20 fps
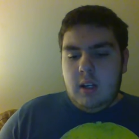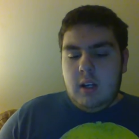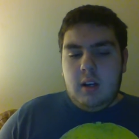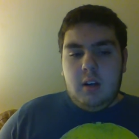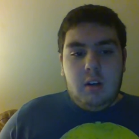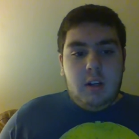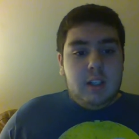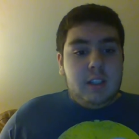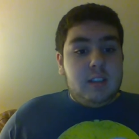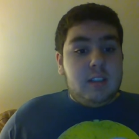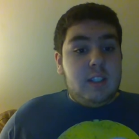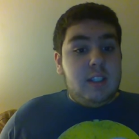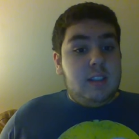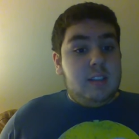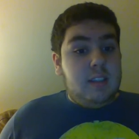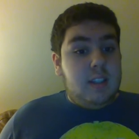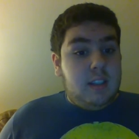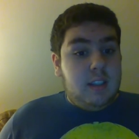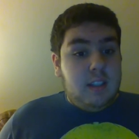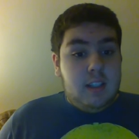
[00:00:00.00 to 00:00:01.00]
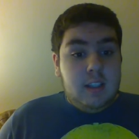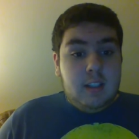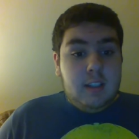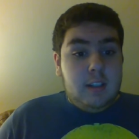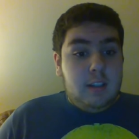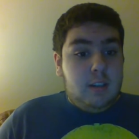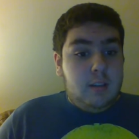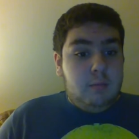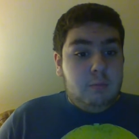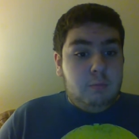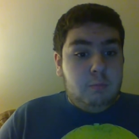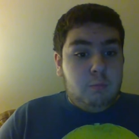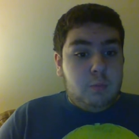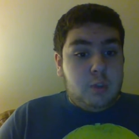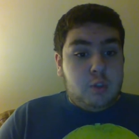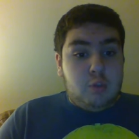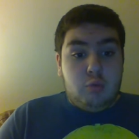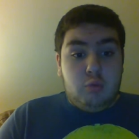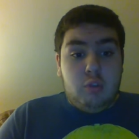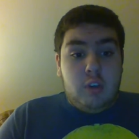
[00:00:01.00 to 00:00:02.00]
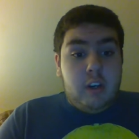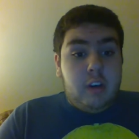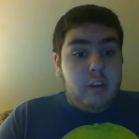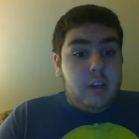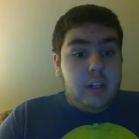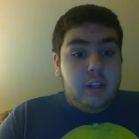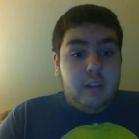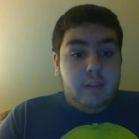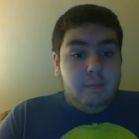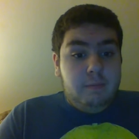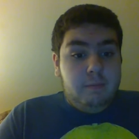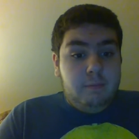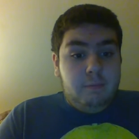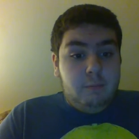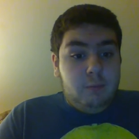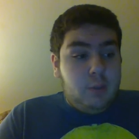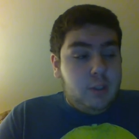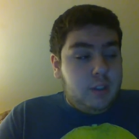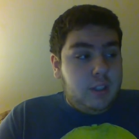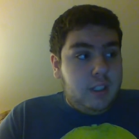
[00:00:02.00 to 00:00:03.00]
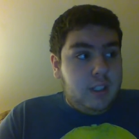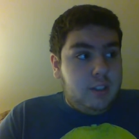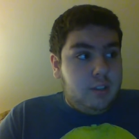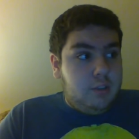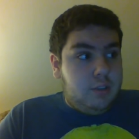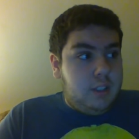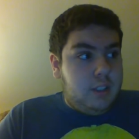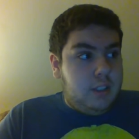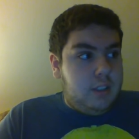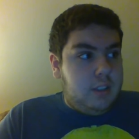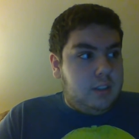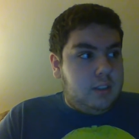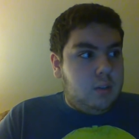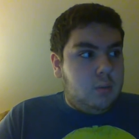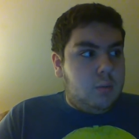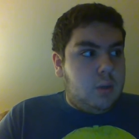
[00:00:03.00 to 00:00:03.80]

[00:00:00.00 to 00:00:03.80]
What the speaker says: all I can say is that the ending was very, really entertaining to